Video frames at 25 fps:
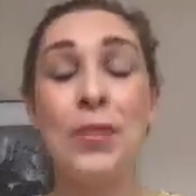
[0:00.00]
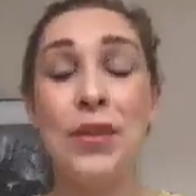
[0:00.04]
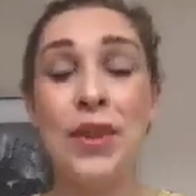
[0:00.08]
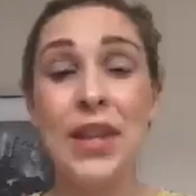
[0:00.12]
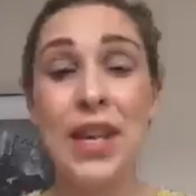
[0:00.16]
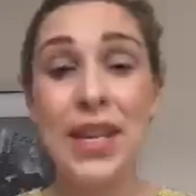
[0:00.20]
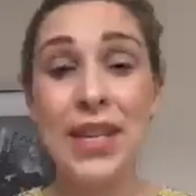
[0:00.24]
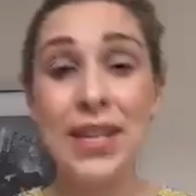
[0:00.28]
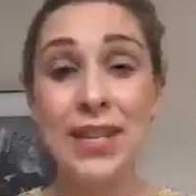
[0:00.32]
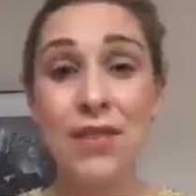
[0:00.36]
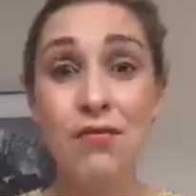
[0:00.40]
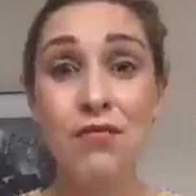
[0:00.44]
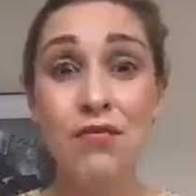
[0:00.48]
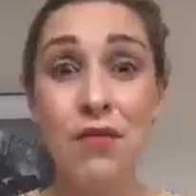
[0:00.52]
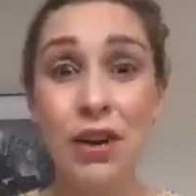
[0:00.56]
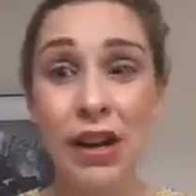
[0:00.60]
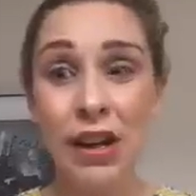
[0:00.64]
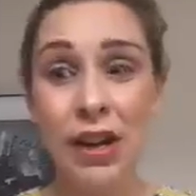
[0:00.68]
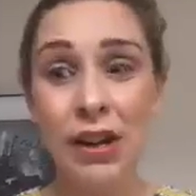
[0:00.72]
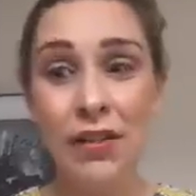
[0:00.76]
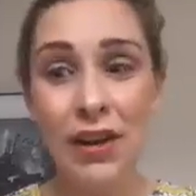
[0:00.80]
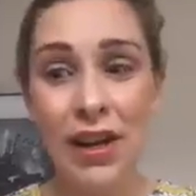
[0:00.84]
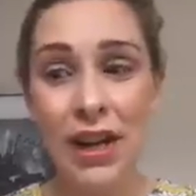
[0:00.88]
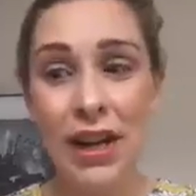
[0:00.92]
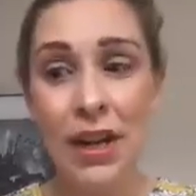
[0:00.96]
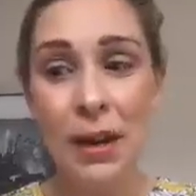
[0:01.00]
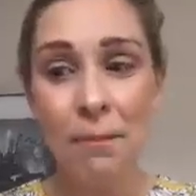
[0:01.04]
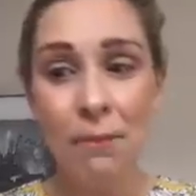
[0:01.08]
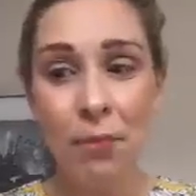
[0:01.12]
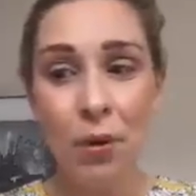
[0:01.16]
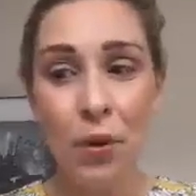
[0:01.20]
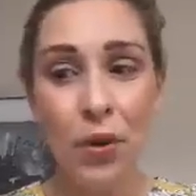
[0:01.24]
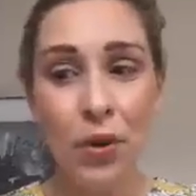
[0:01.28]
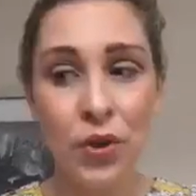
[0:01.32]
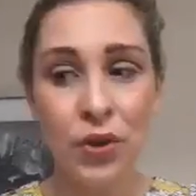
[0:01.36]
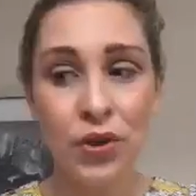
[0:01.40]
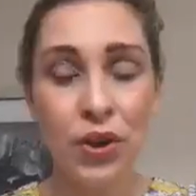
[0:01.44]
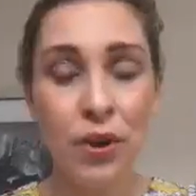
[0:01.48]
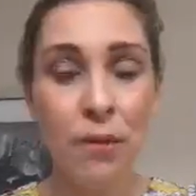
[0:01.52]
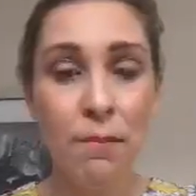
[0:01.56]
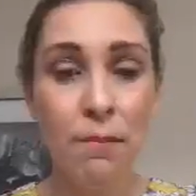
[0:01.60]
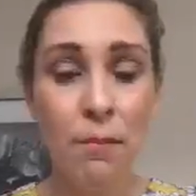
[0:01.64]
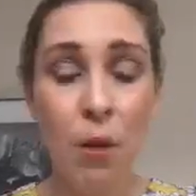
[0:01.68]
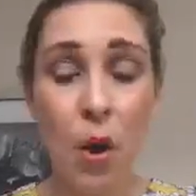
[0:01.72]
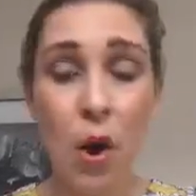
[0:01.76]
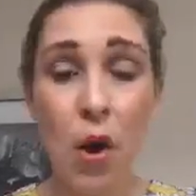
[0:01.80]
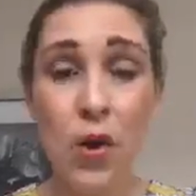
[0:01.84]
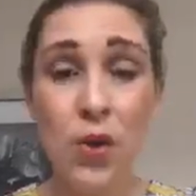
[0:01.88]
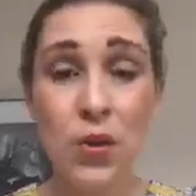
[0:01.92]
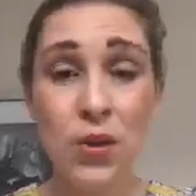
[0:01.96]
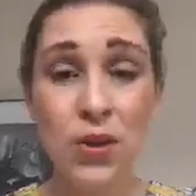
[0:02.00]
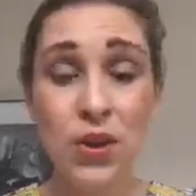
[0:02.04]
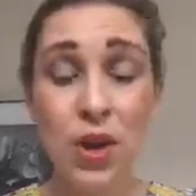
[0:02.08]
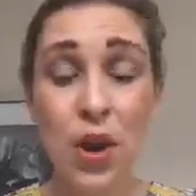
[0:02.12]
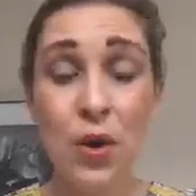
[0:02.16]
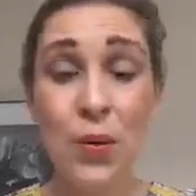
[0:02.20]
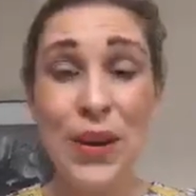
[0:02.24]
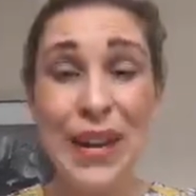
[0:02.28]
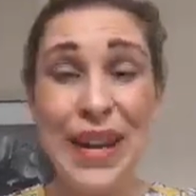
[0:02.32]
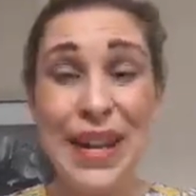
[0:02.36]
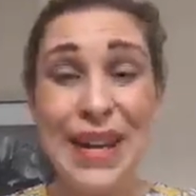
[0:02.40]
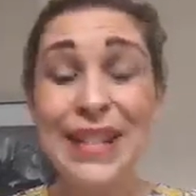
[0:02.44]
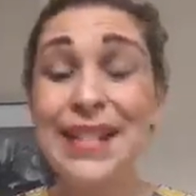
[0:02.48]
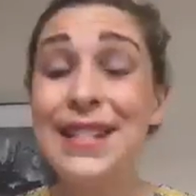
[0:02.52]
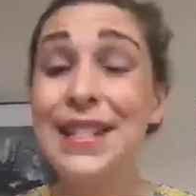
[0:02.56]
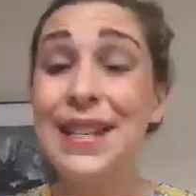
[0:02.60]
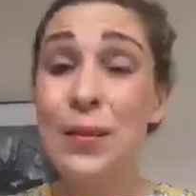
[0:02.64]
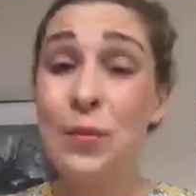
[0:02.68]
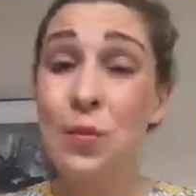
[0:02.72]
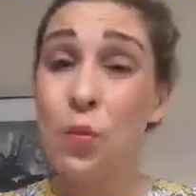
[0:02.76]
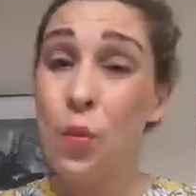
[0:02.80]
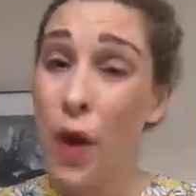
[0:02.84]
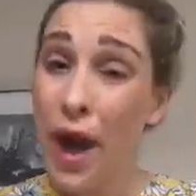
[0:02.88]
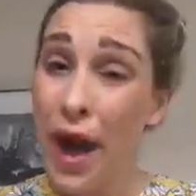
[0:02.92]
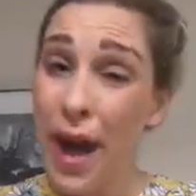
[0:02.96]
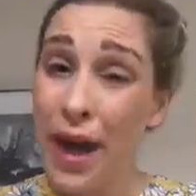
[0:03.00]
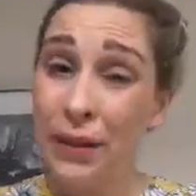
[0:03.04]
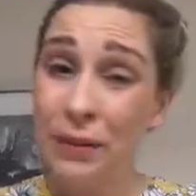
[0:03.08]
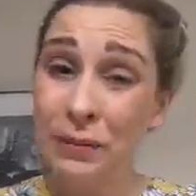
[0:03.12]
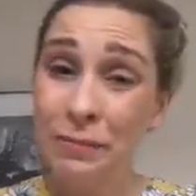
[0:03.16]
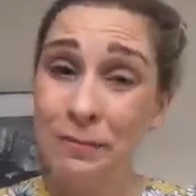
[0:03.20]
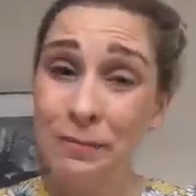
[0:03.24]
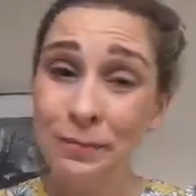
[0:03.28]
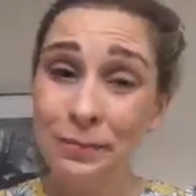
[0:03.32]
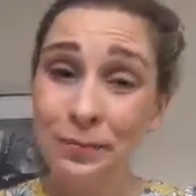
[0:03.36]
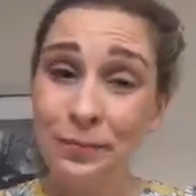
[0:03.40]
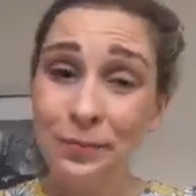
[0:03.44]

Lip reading: These are really, really important, but also eating well.